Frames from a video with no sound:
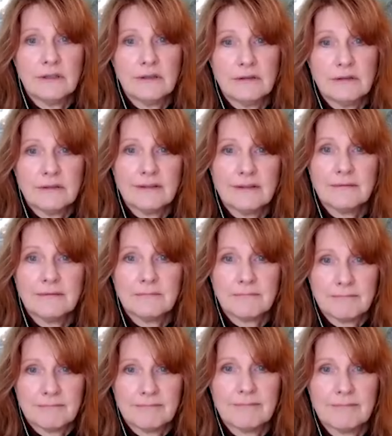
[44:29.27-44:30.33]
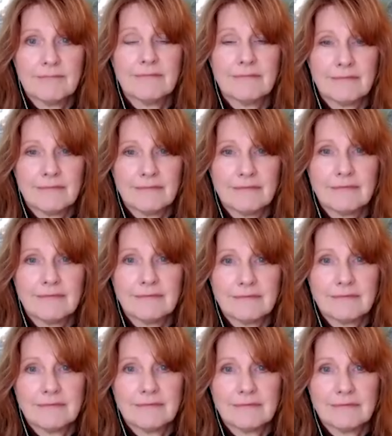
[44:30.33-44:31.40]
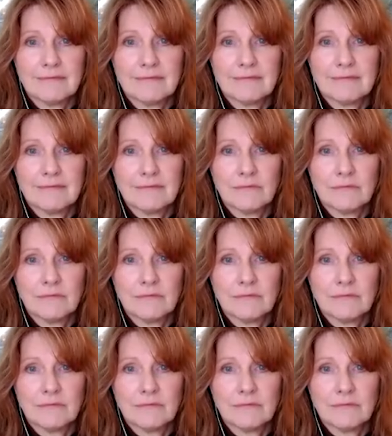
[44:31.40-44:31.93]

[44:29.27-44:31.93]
(not speaking)